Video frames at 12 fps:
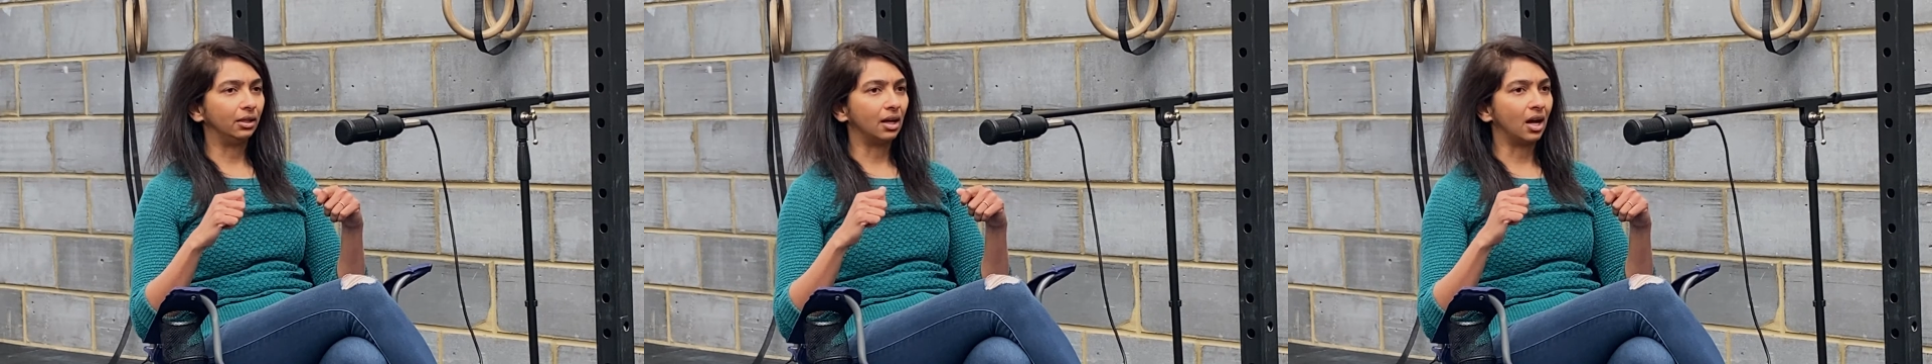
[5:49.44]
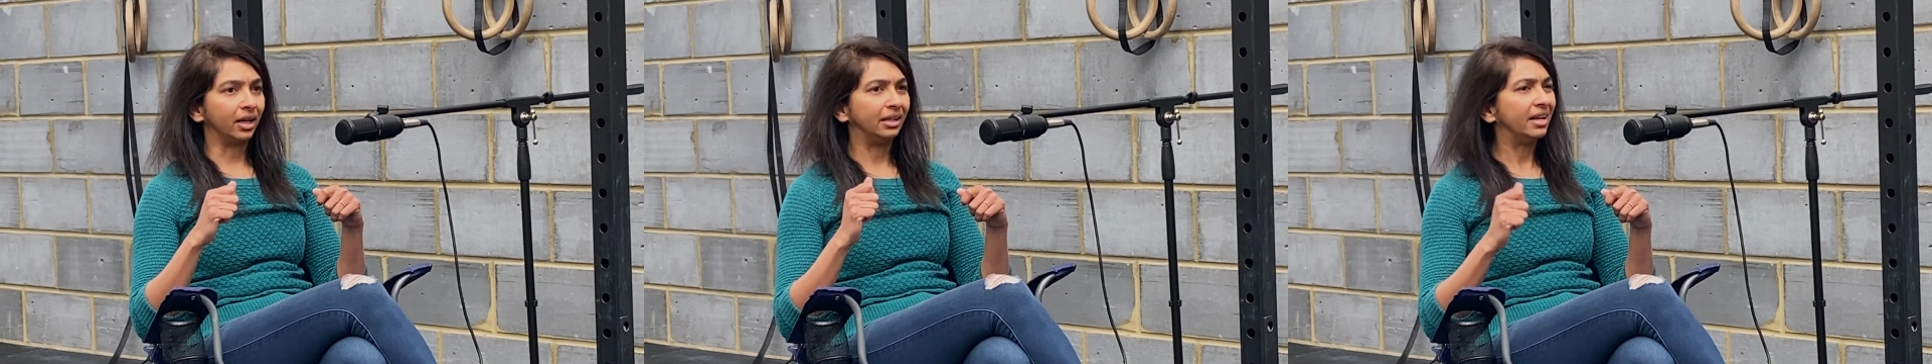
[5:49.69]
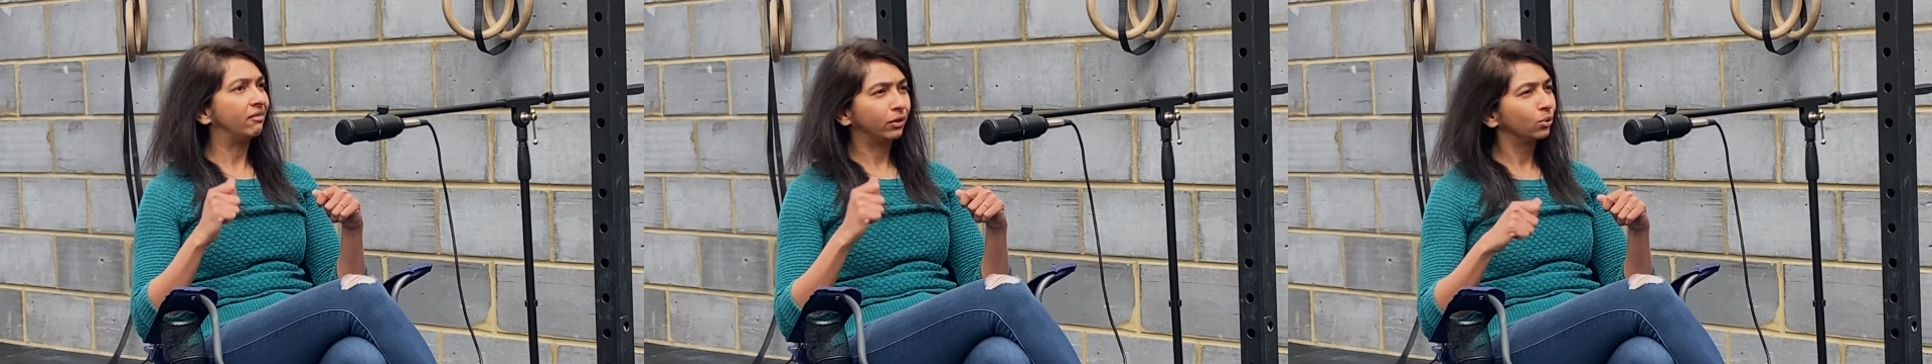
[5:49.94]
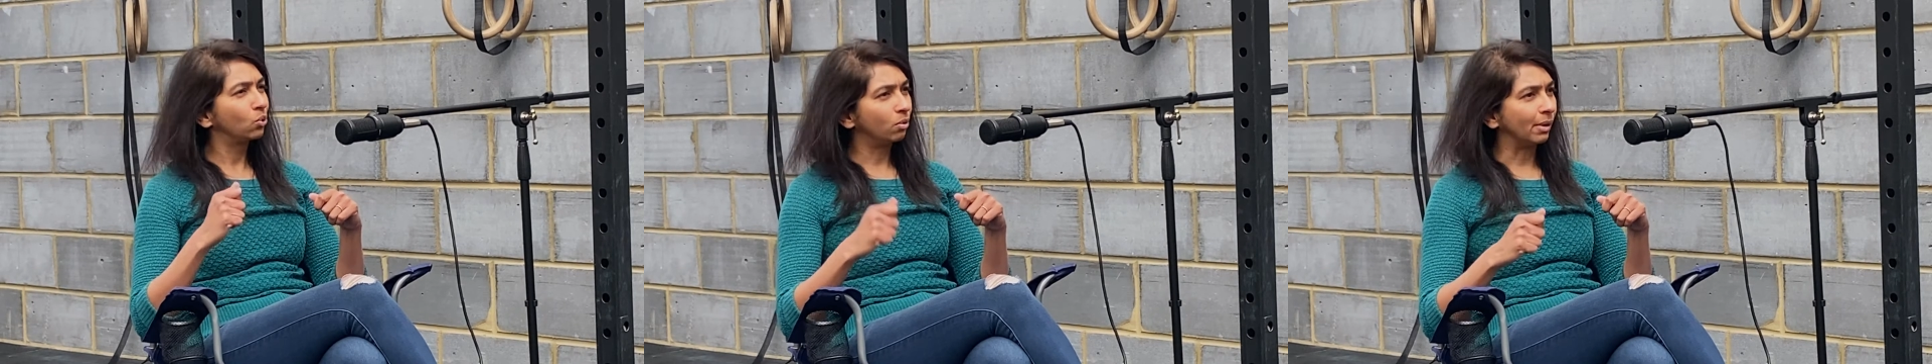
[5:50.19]
I never
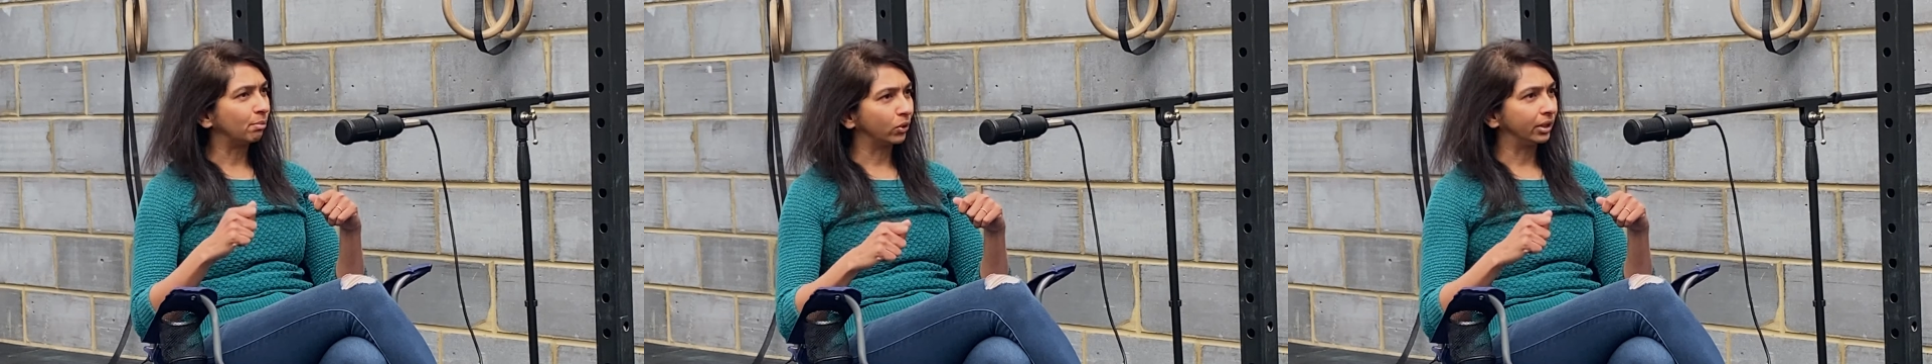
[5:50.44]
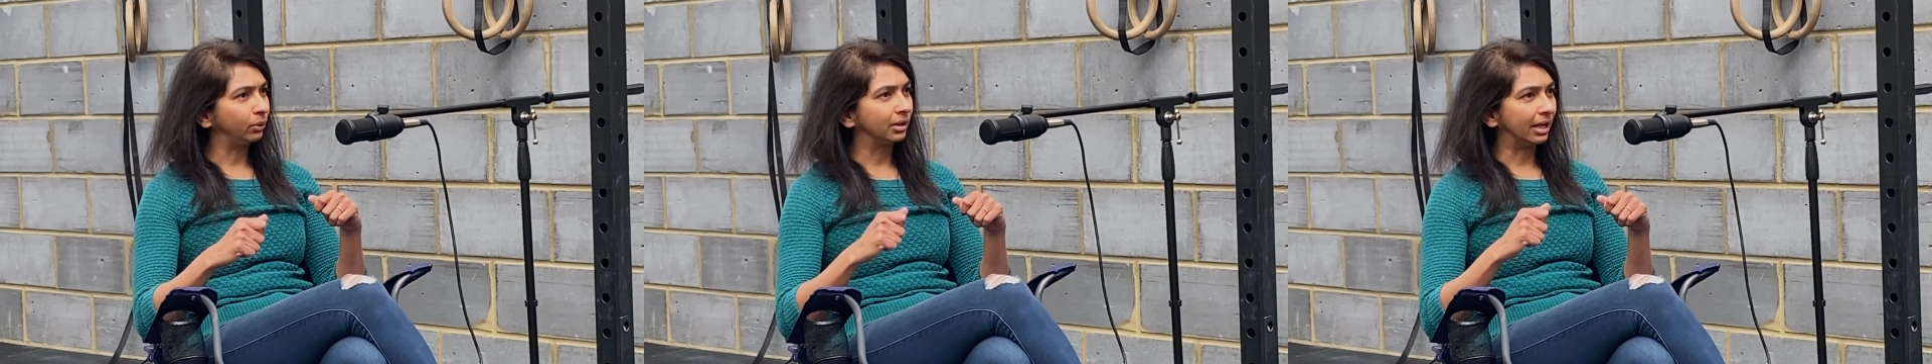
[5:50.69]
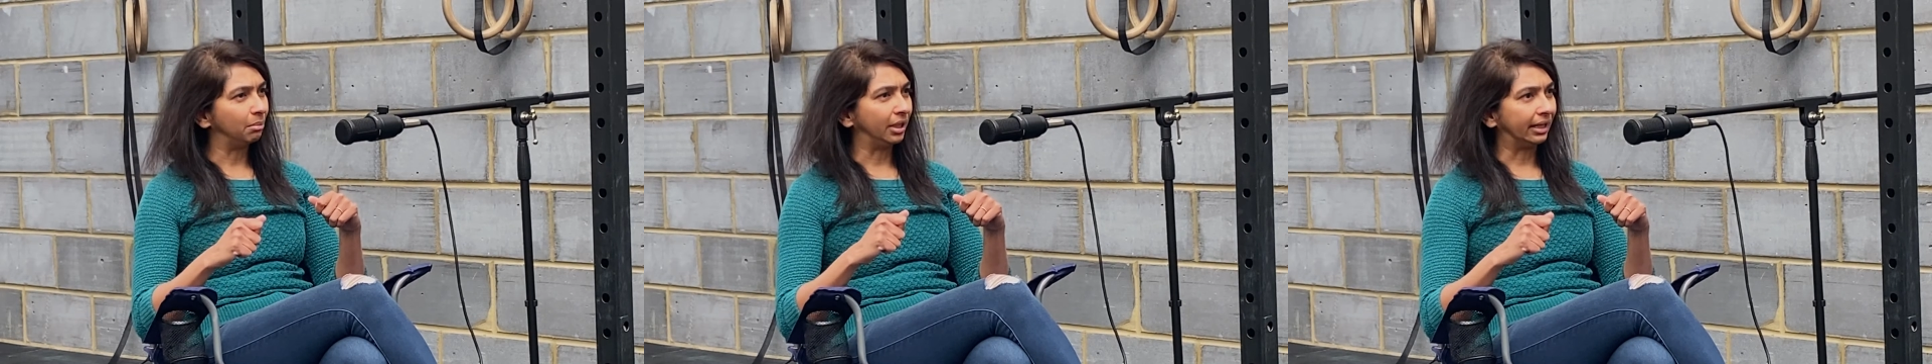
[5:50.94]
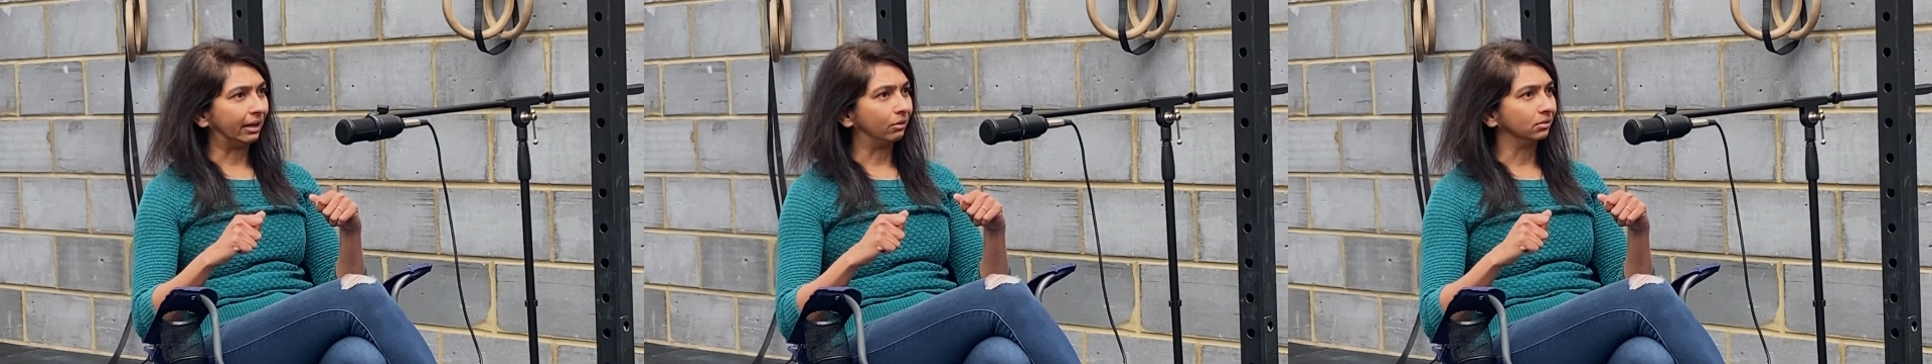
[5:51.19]
thought my body would let me
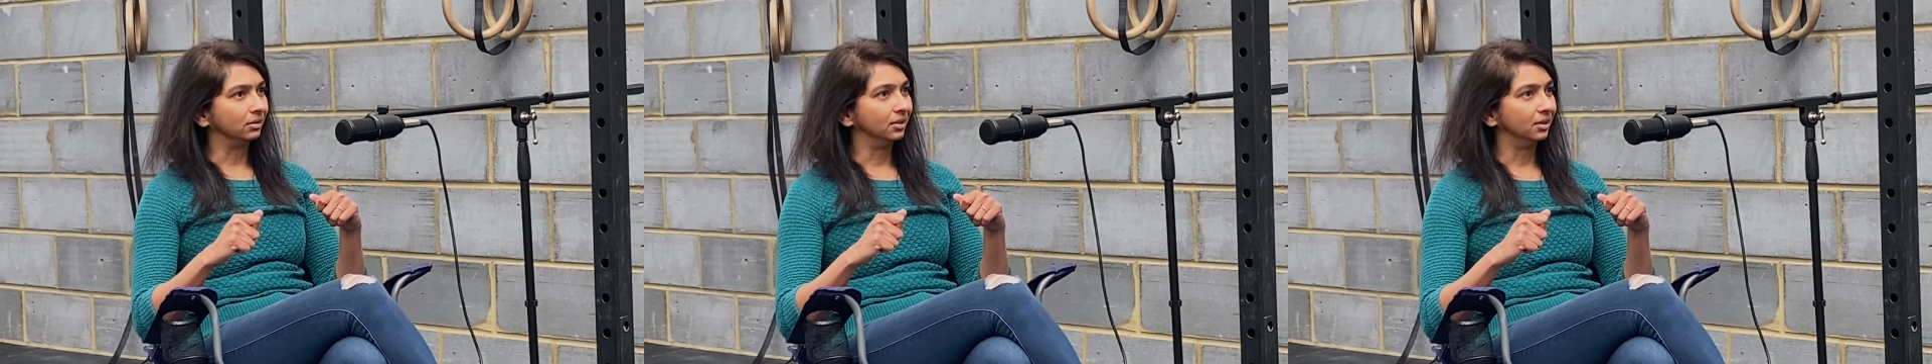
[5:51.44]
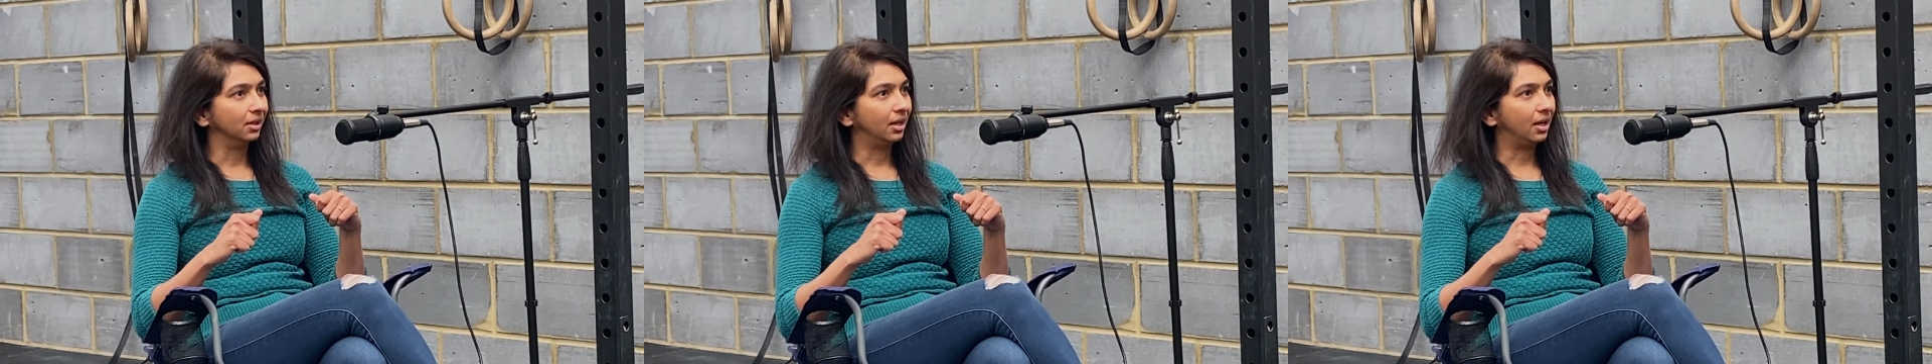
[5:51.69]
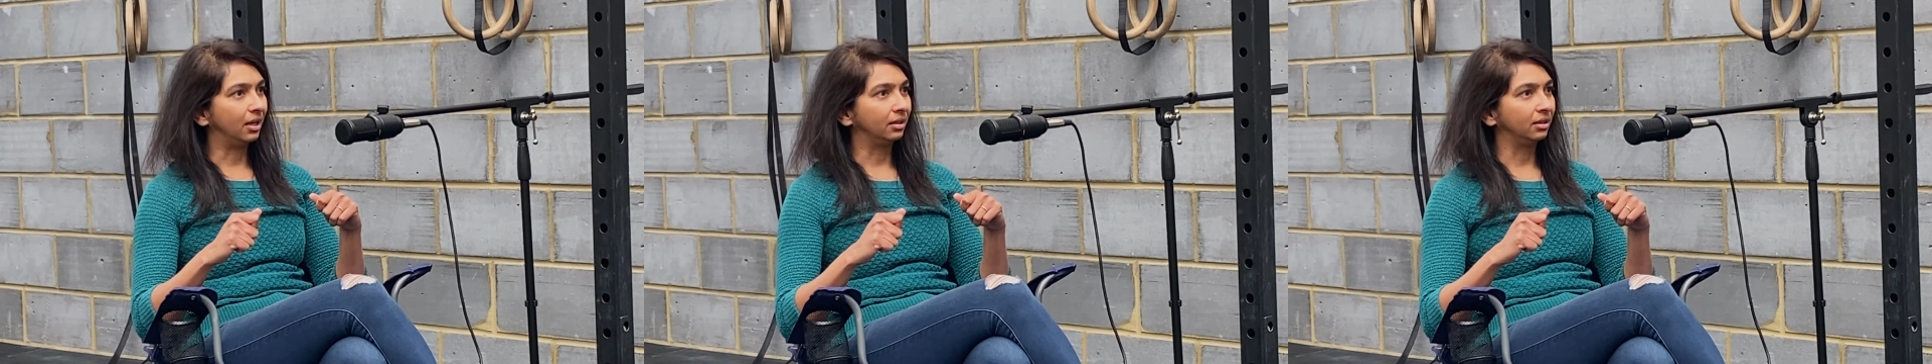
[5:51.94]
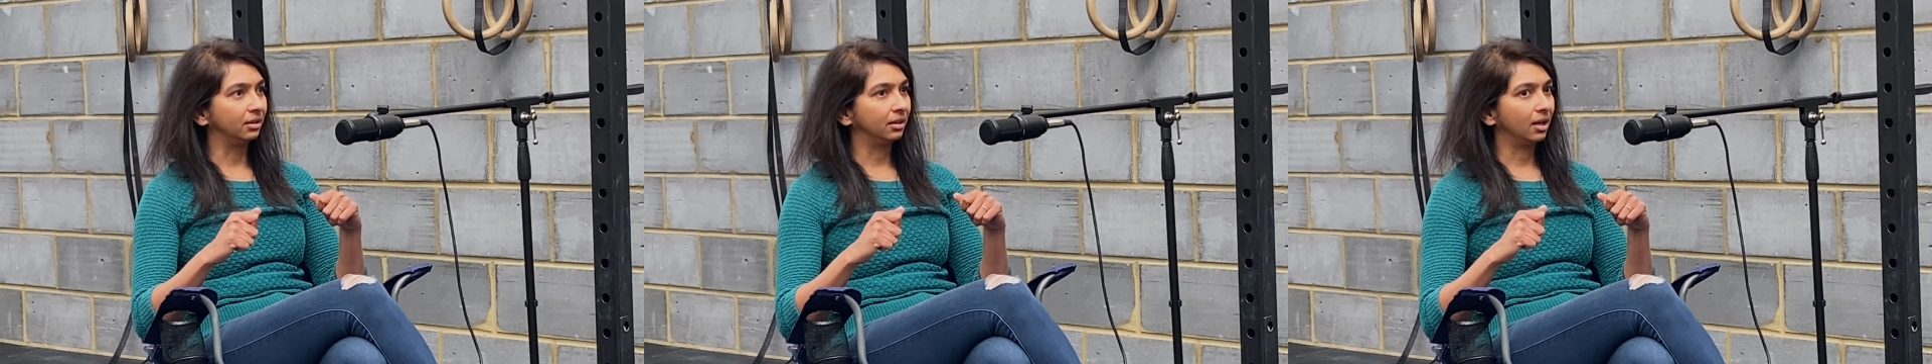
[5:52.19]
down.
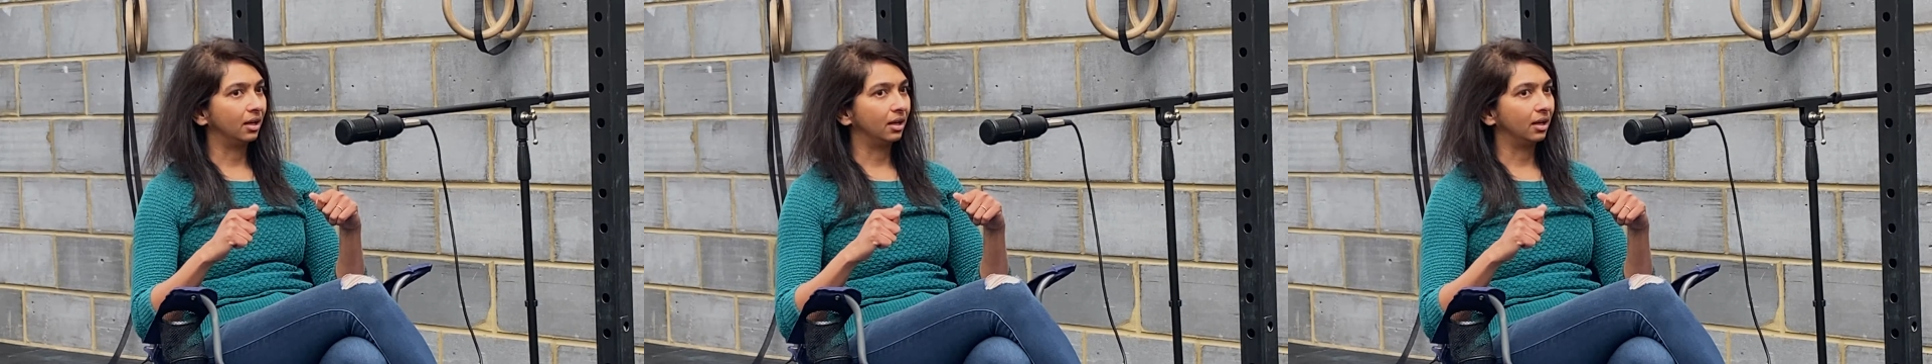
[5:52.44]
And